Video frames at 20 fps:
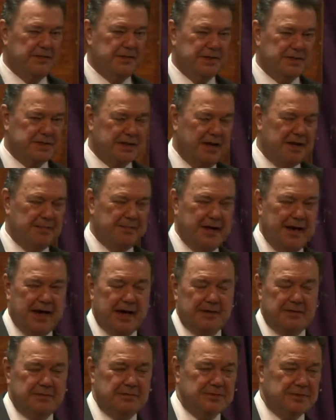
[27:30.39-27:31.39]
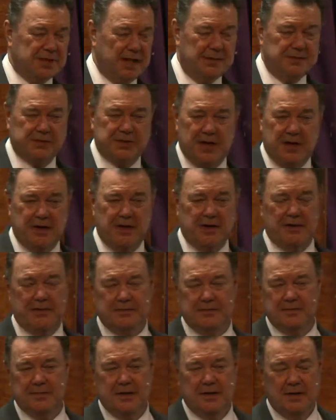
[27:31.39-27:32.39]
the Son of Man, some say
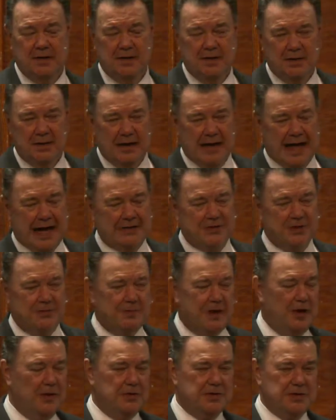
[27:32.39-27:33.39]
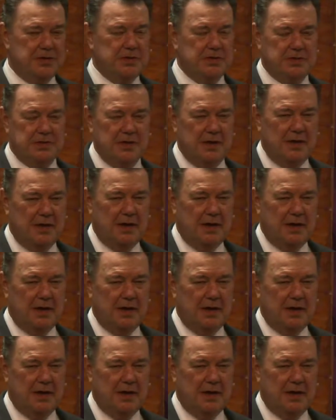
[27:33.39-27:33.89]
you're Elijah, Moses,